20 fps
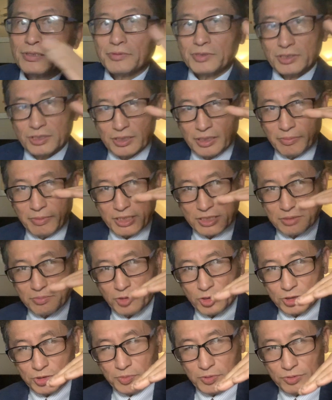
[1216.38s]

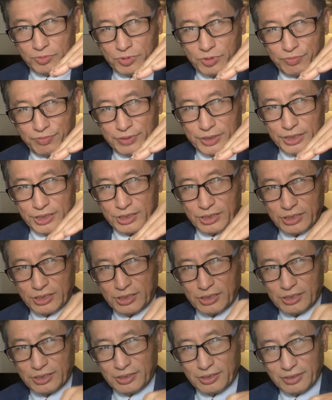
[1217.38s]
semi-submersible with,
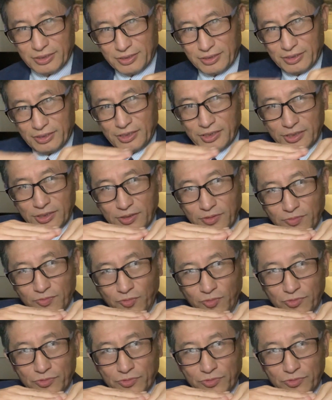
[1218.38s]
this is the,